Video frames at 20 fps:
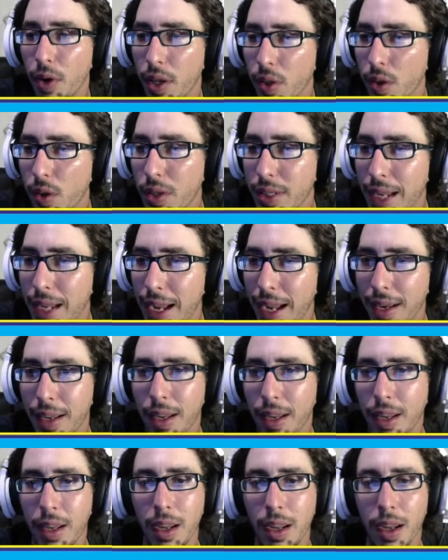at,
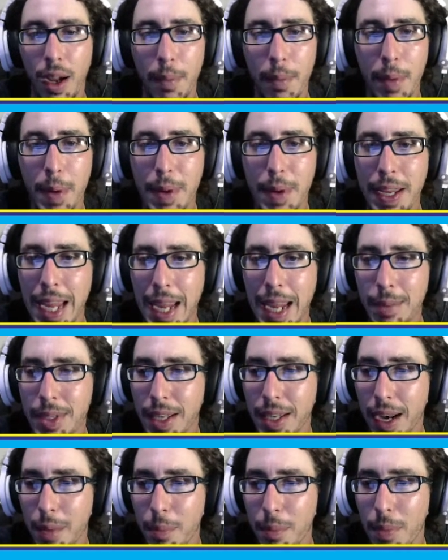maybe games that I
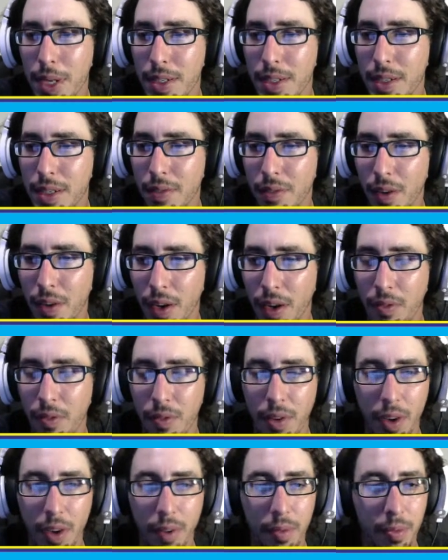missed if
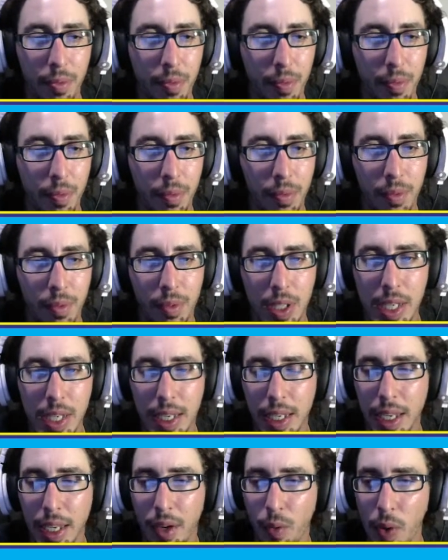I didn't get
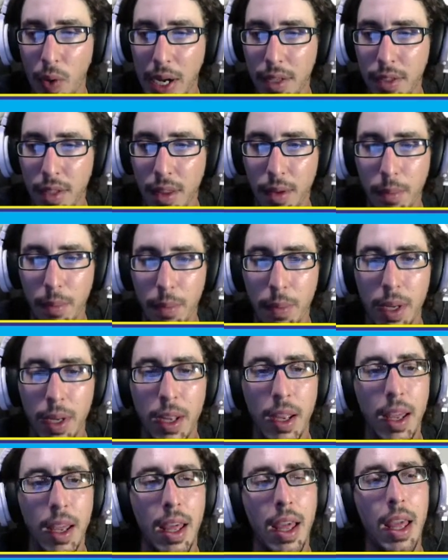around to them,
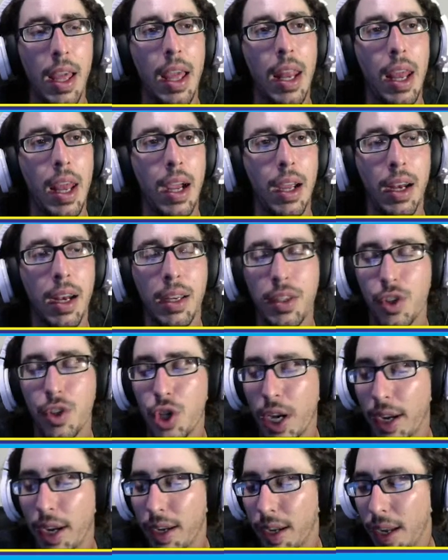and I'm going to
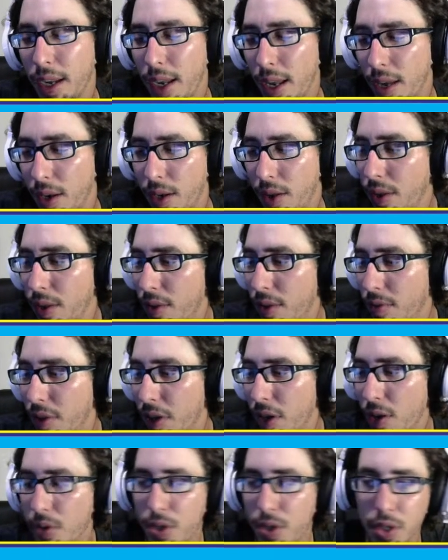check, and the
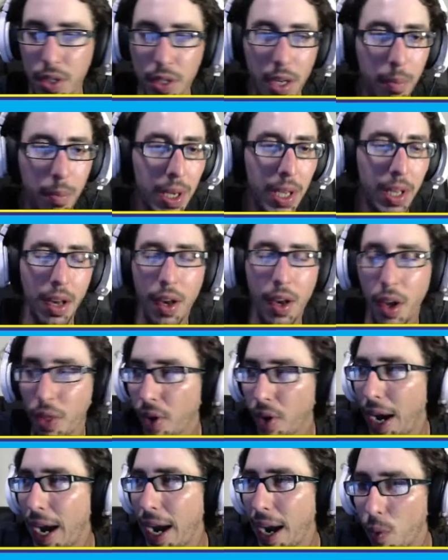video is just going to be
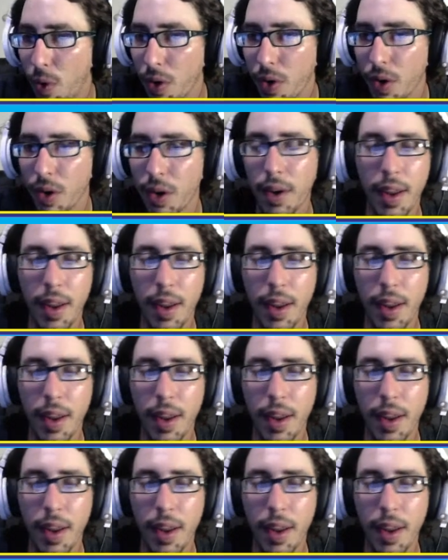another hour,